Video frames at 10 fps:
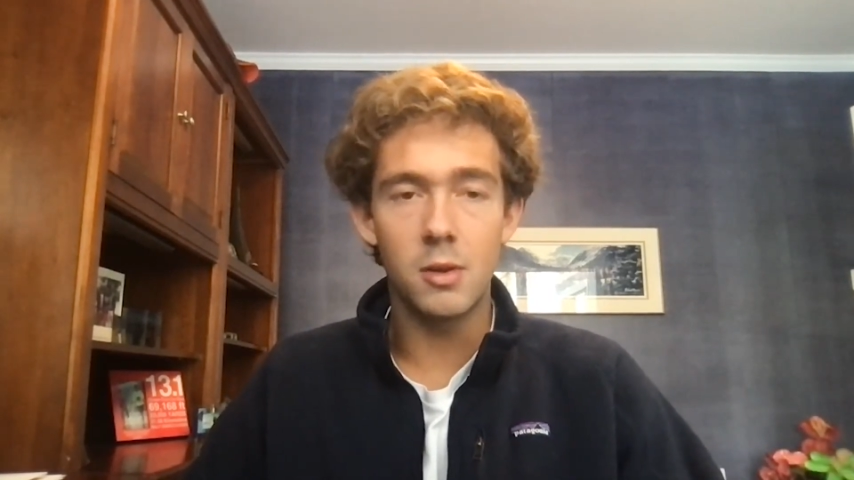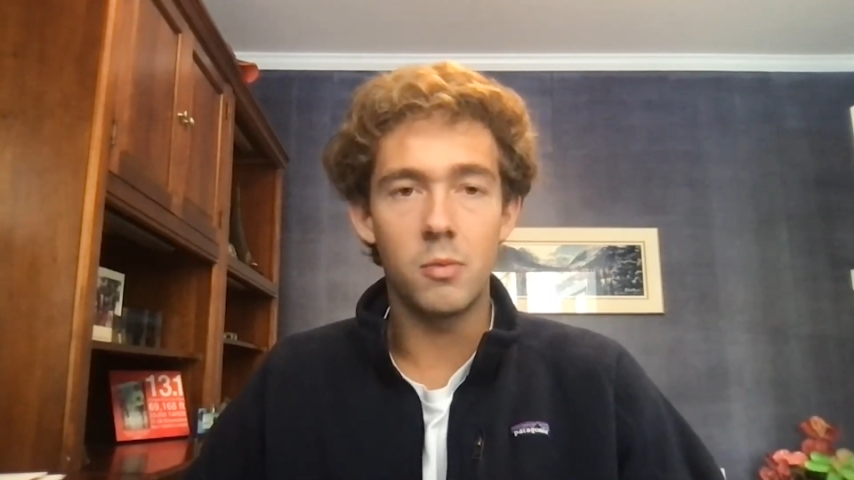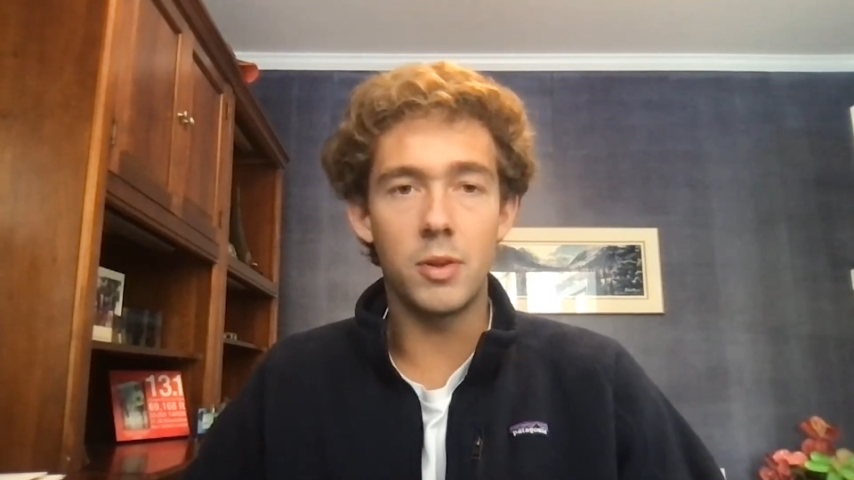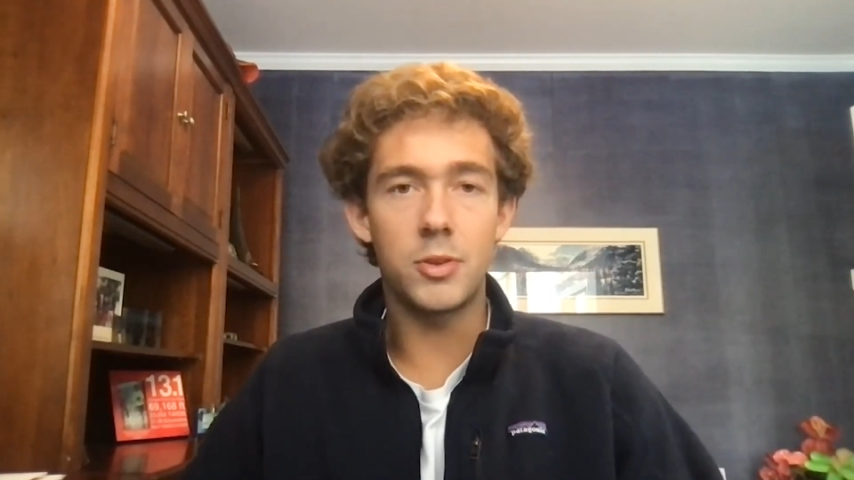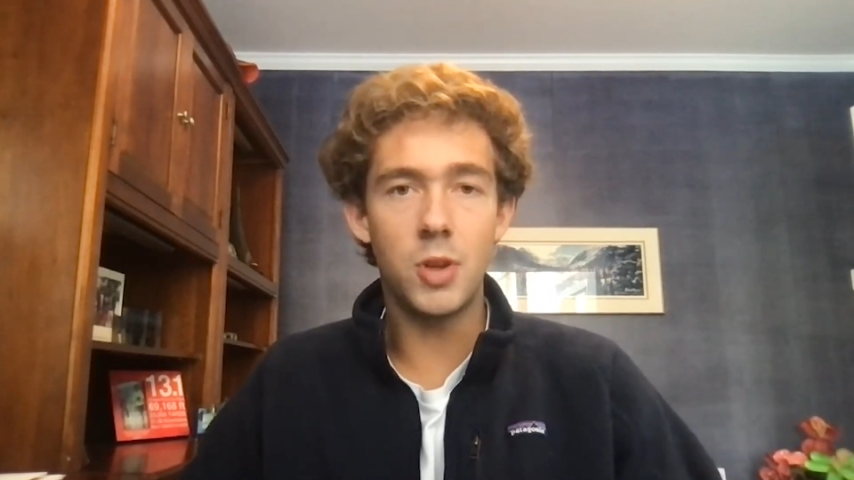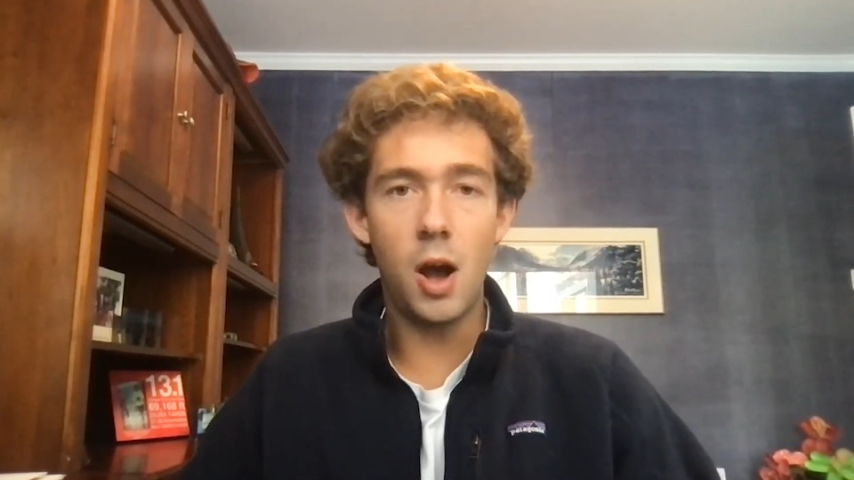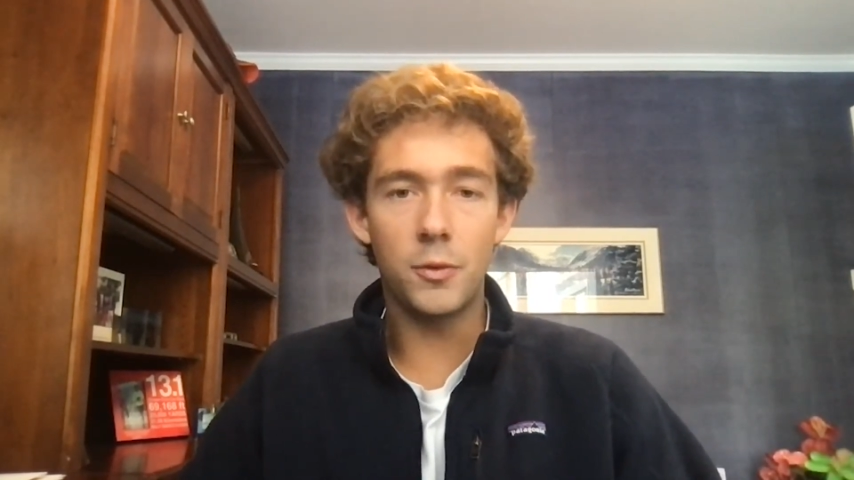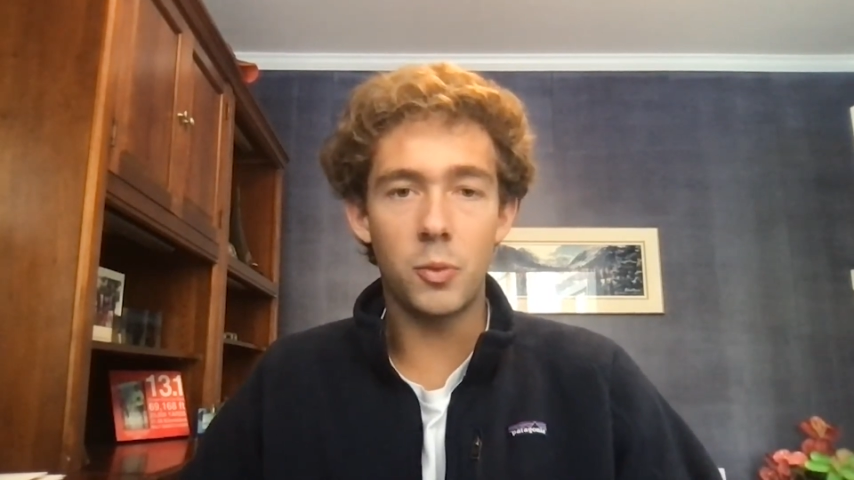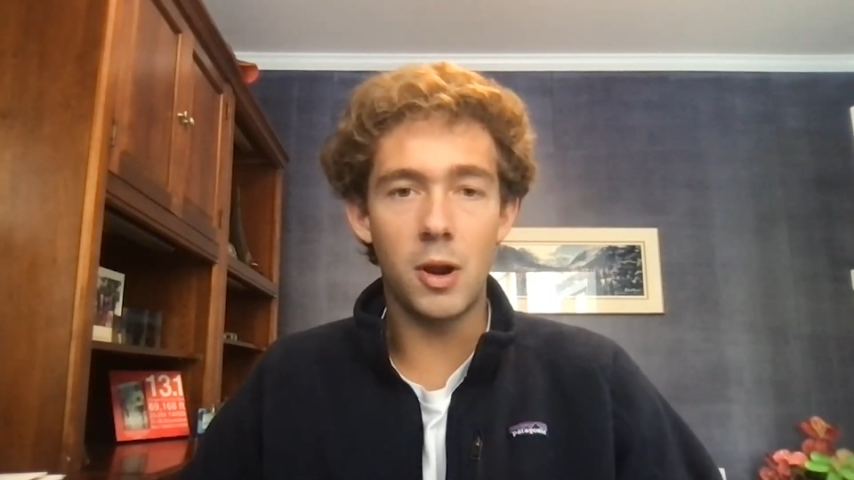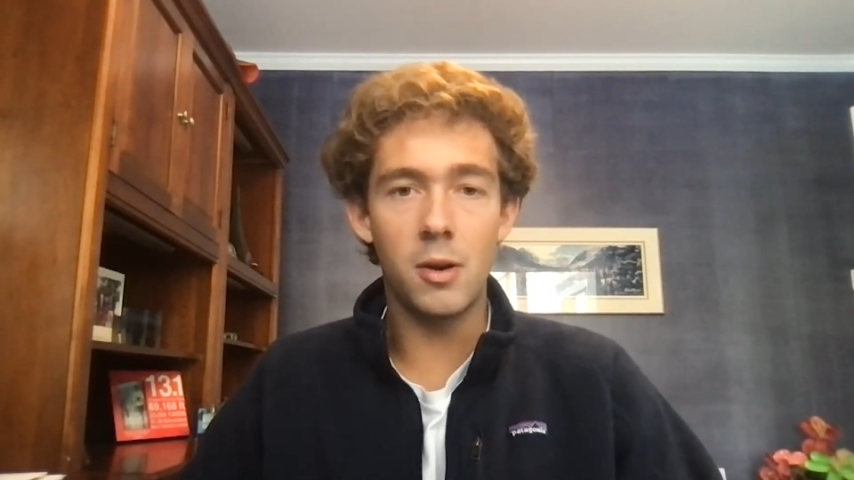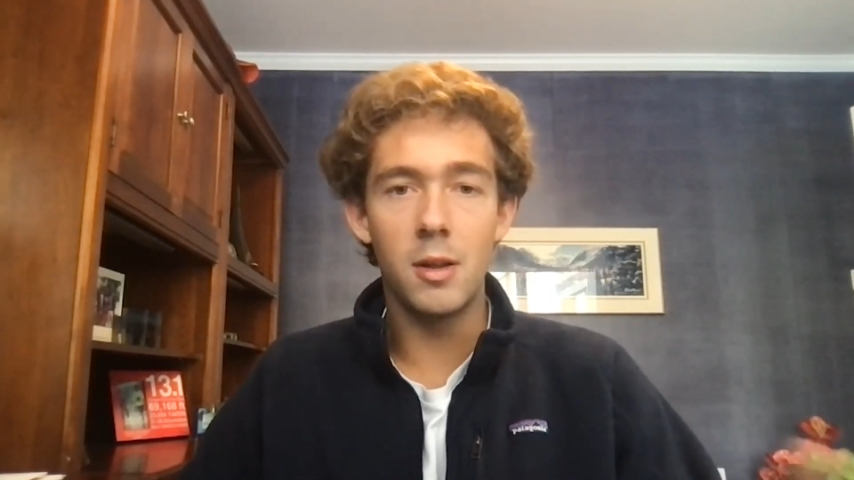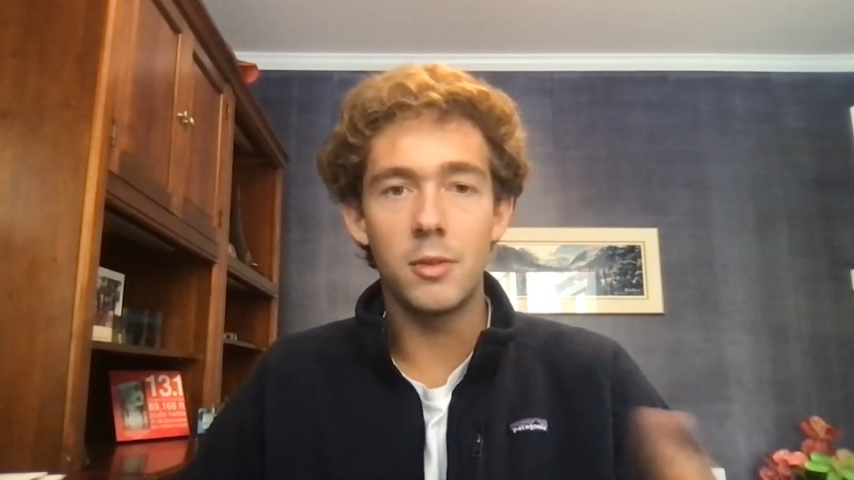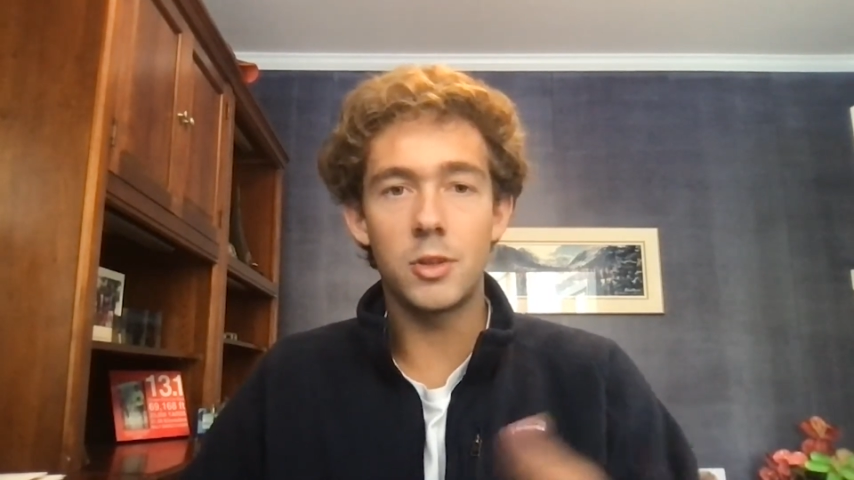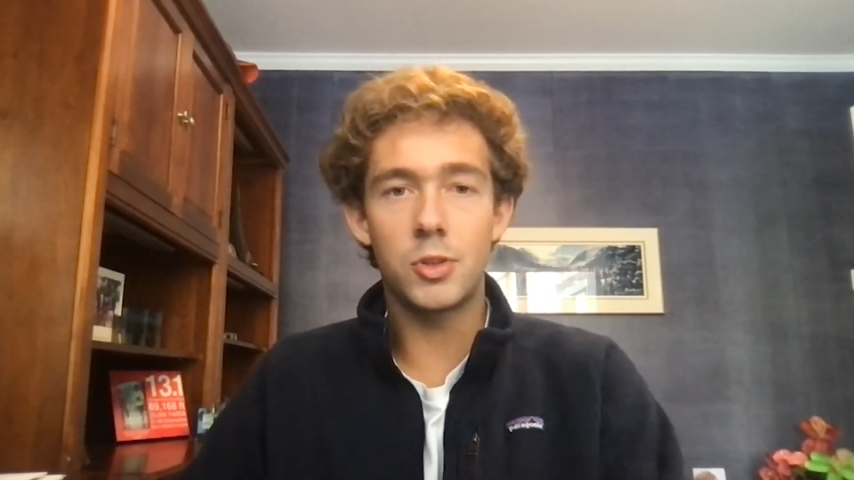with software the